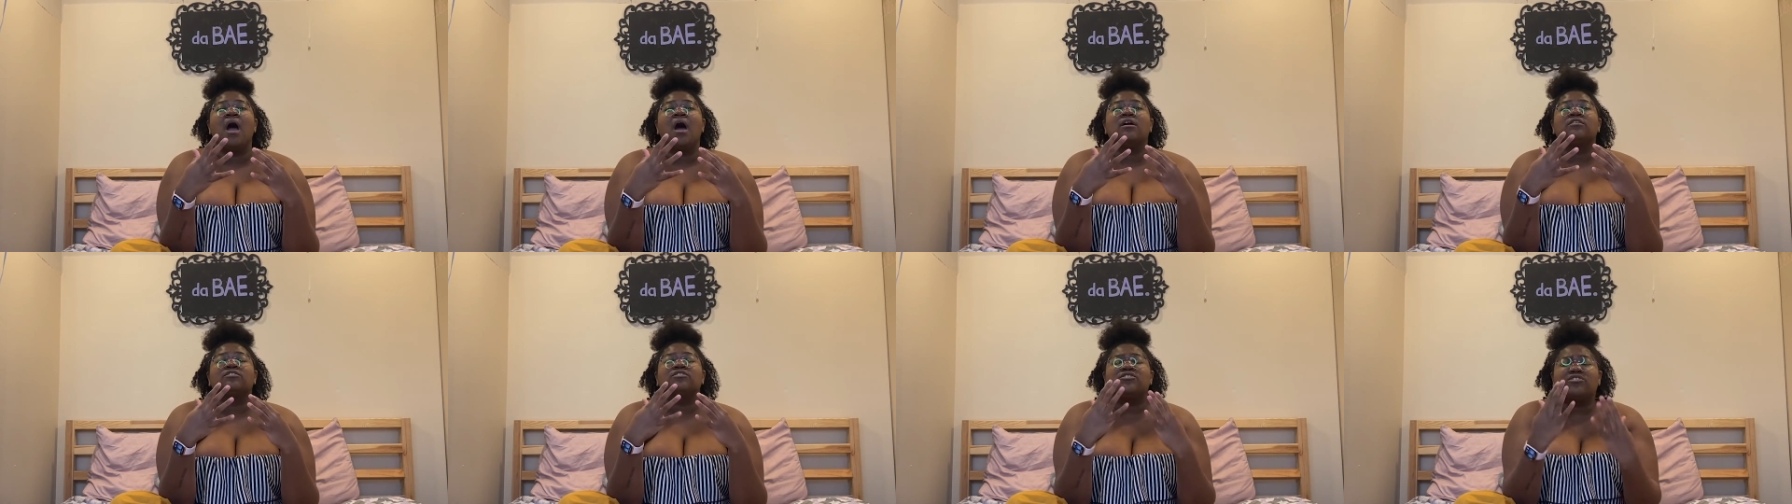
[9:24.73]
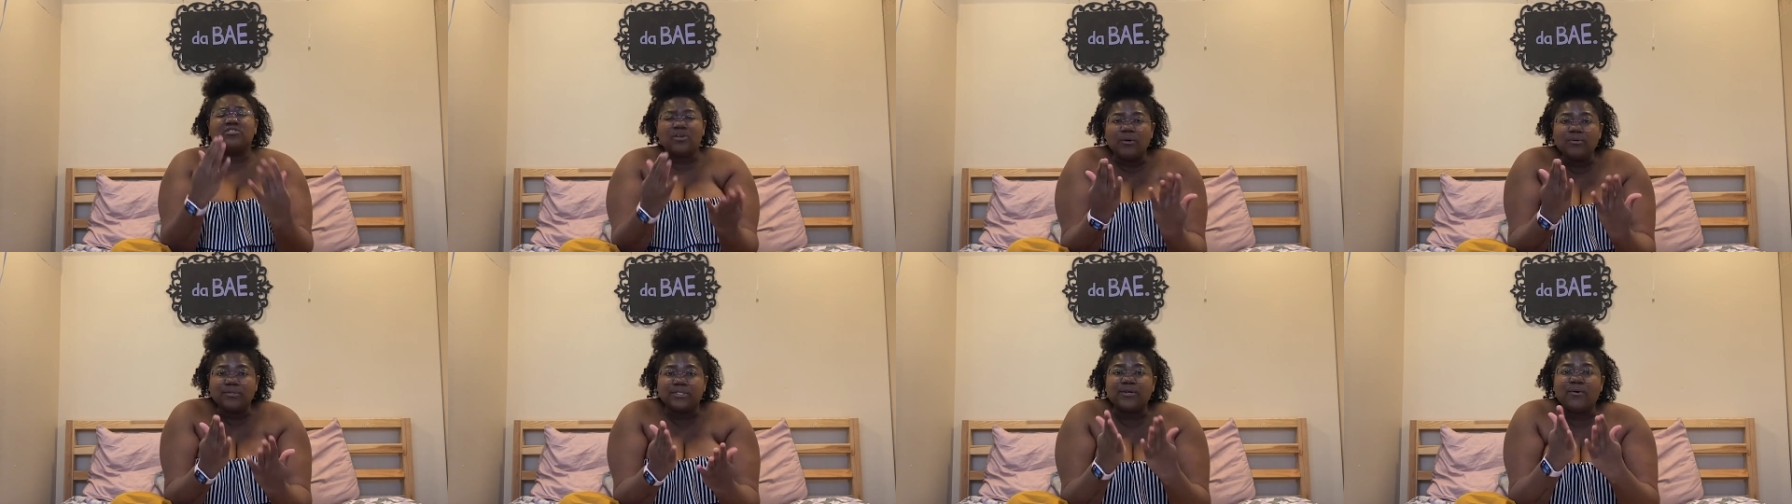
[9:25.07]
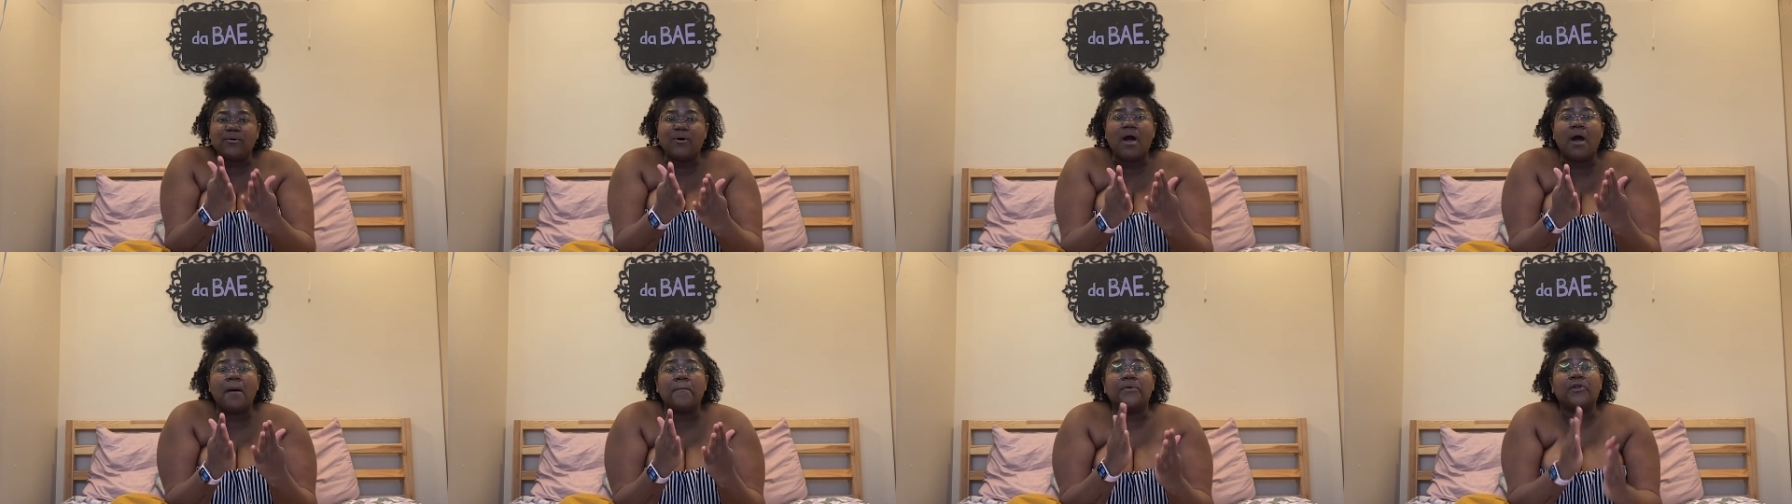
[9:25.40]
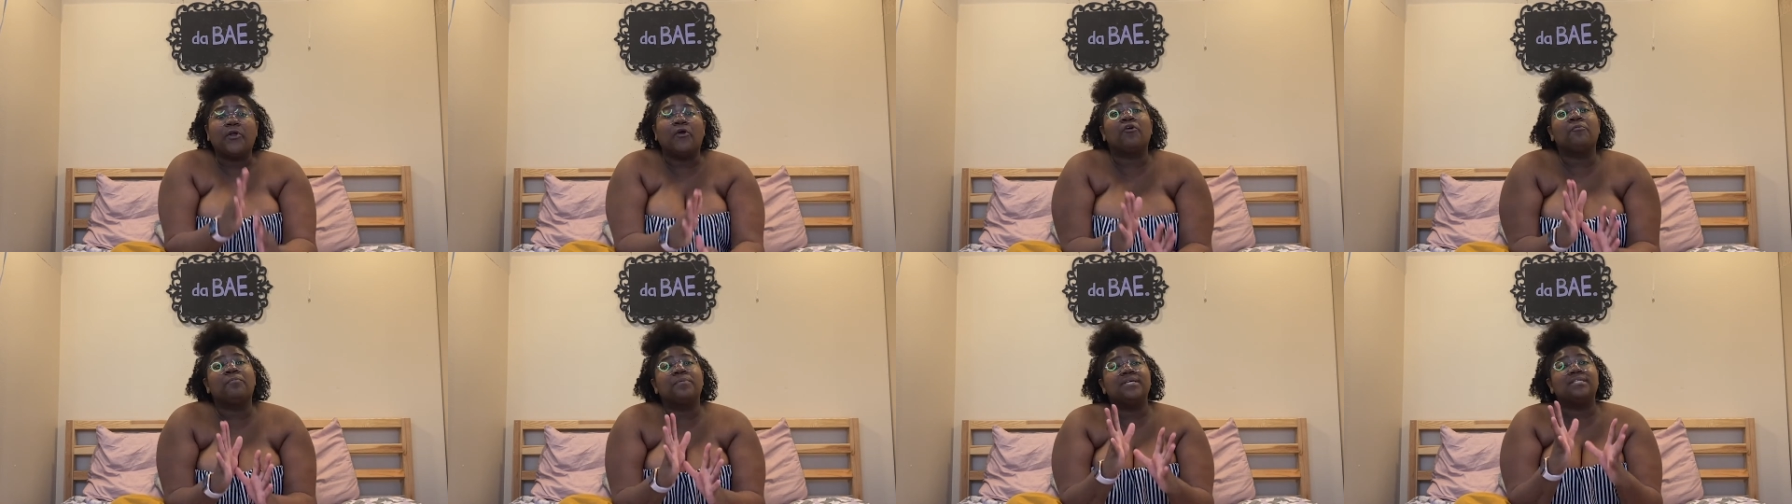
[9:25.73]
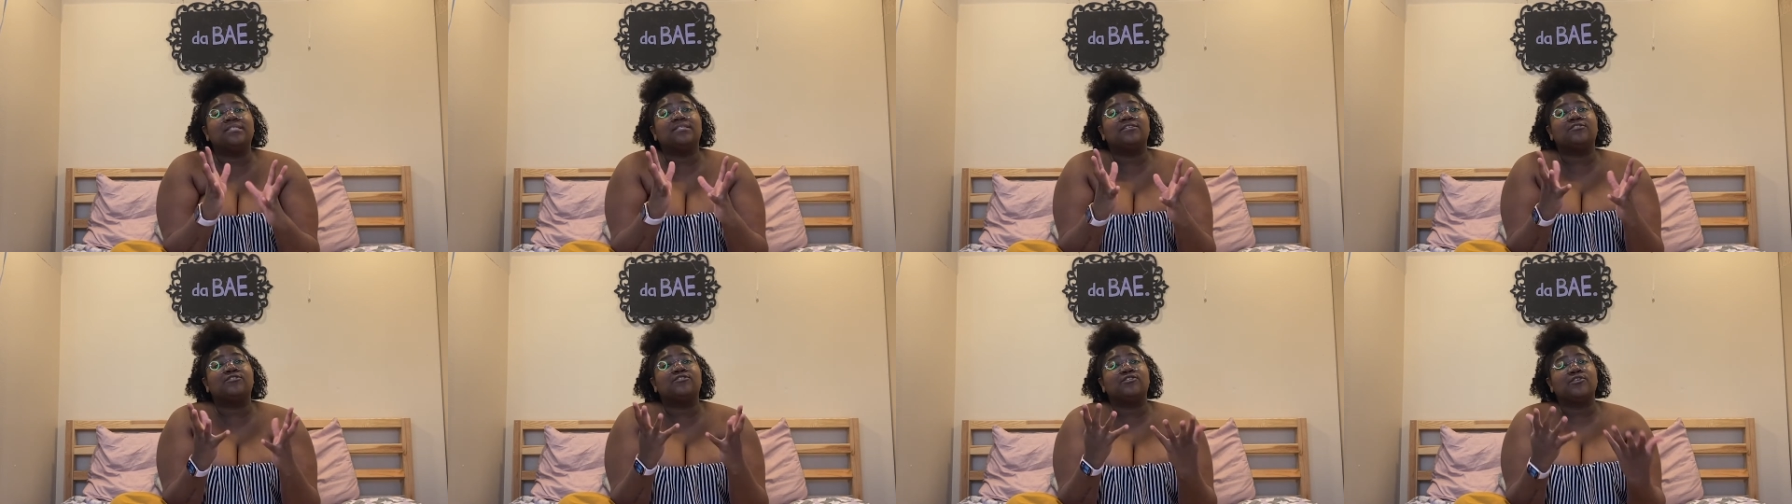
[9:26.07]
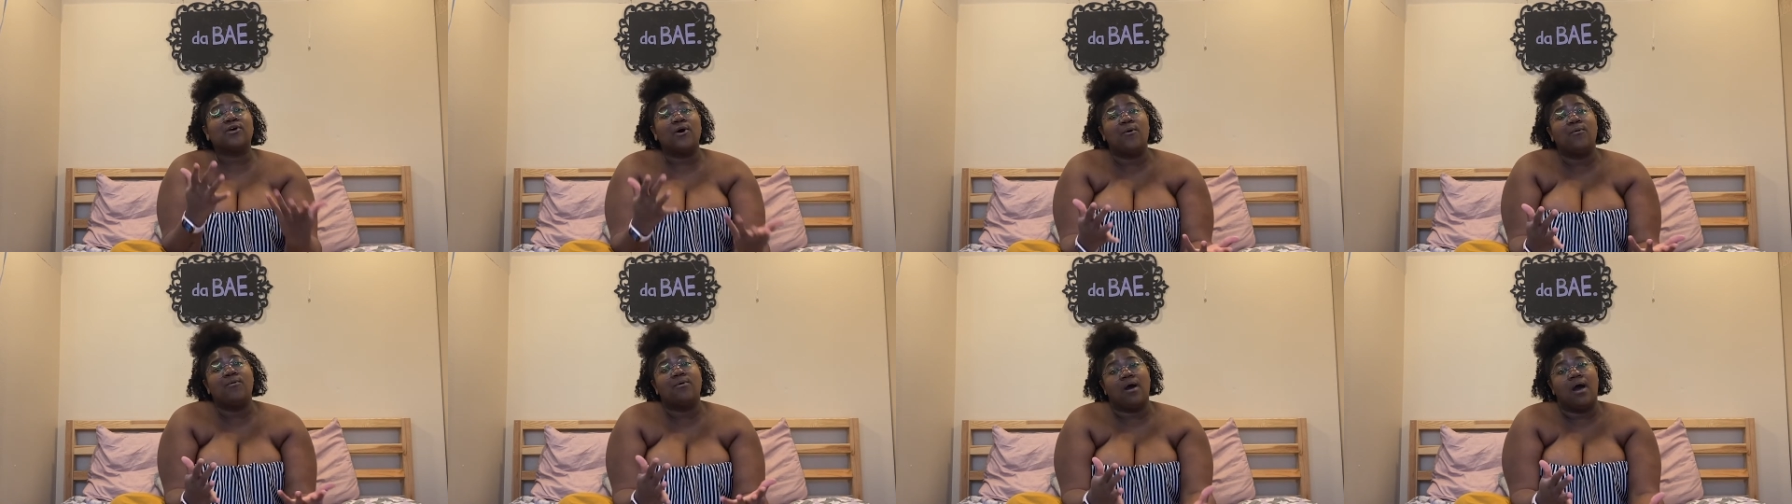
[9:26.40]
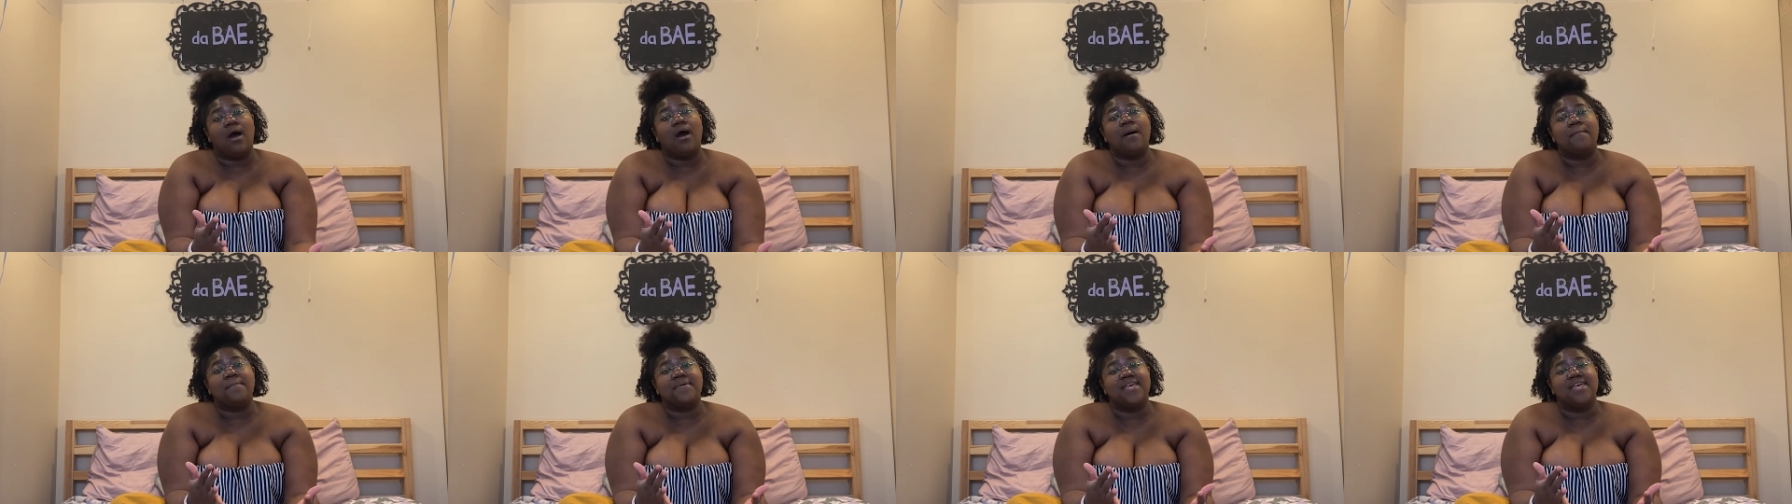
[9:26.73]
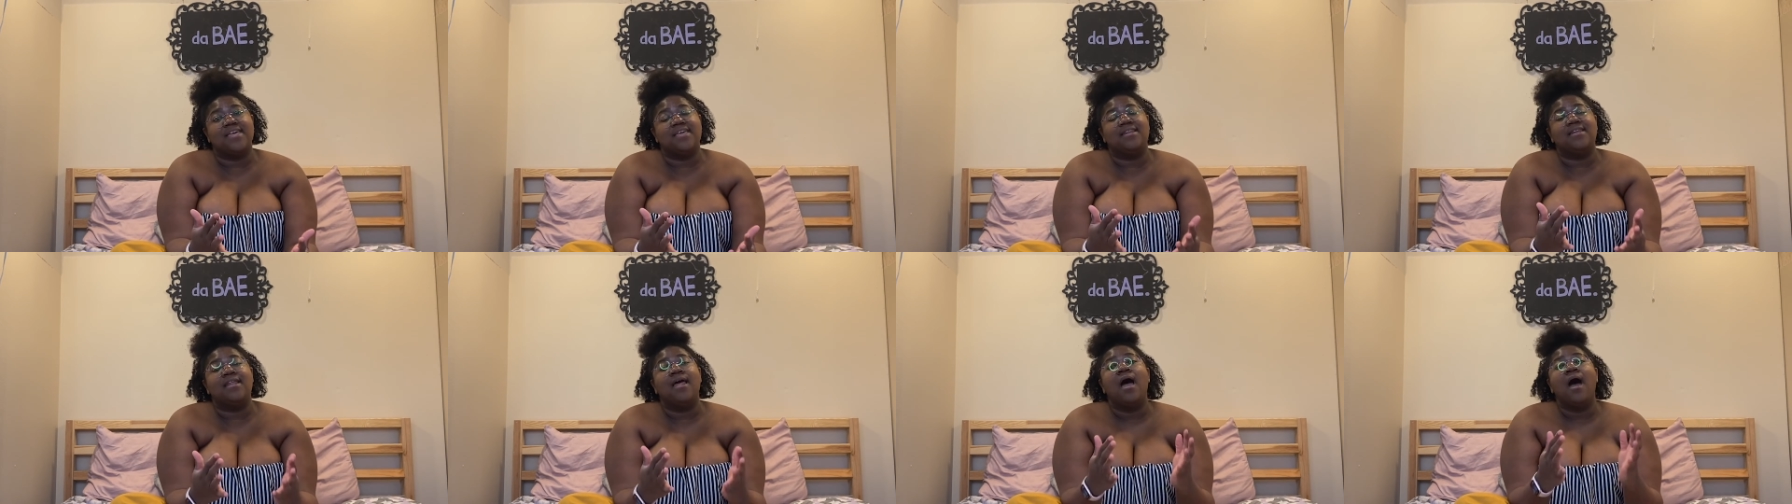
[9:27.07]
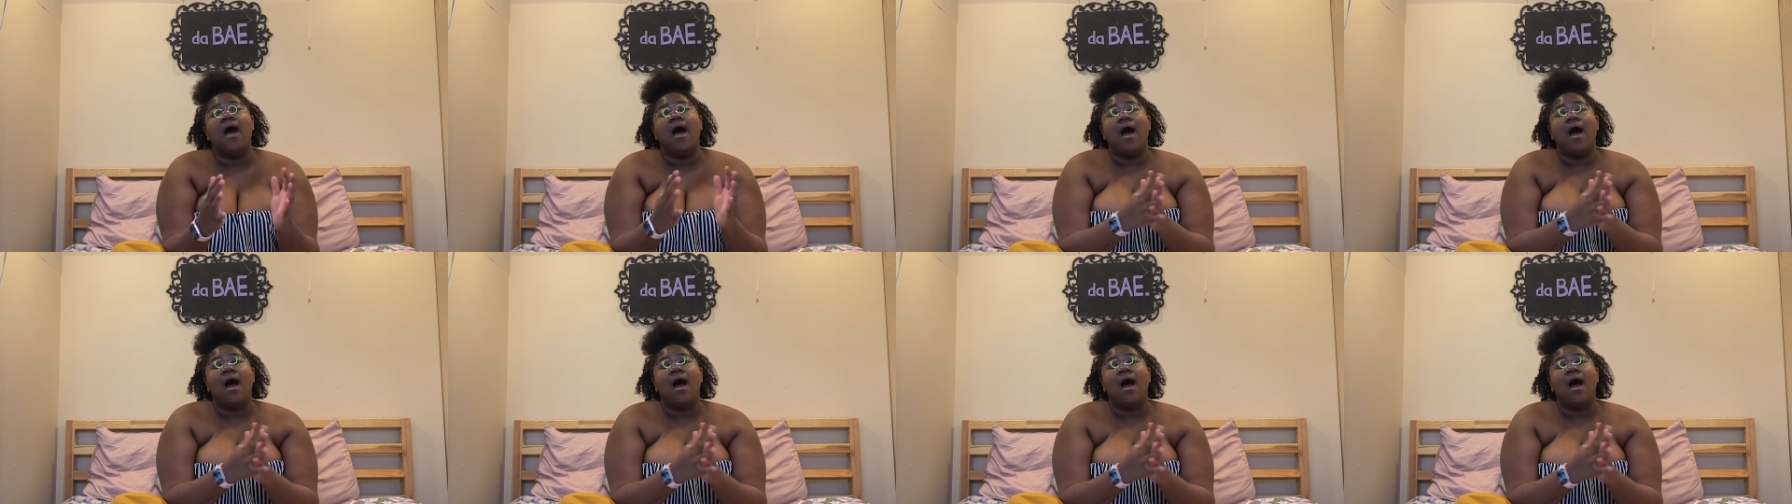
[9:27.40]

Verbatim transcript: so so common herpes is so common